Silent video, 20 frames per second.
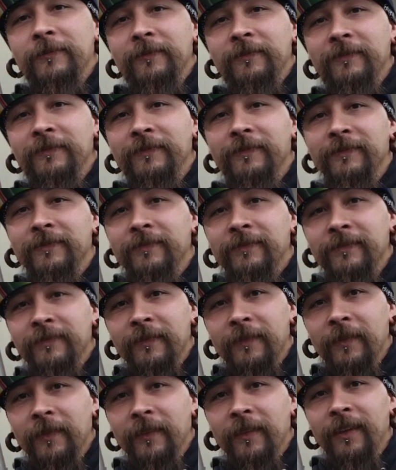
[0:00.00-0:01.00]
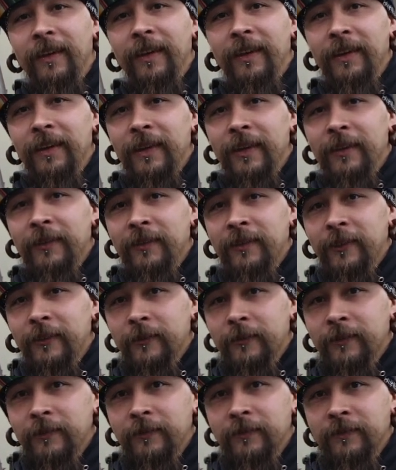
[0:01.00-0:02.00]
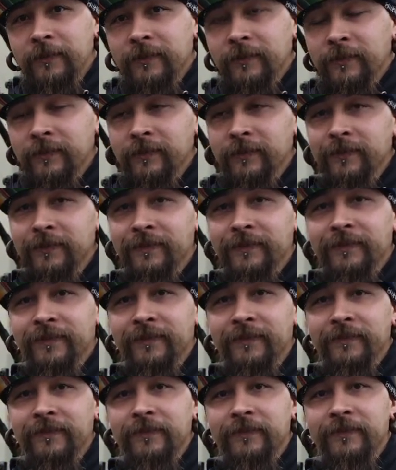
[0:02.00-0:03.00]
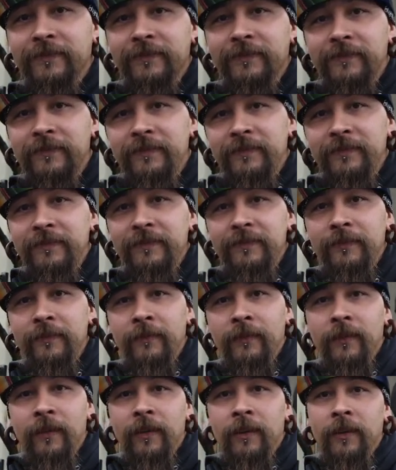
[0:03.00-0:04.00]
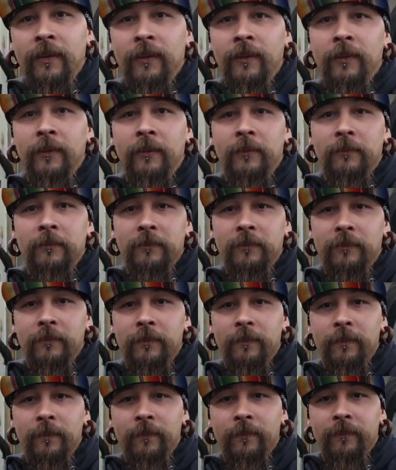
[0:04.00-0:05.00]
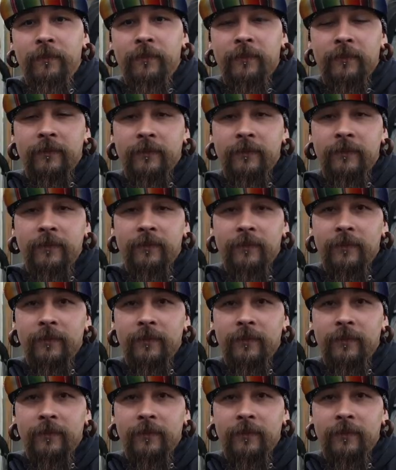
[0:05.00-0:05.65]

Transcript: [no speech]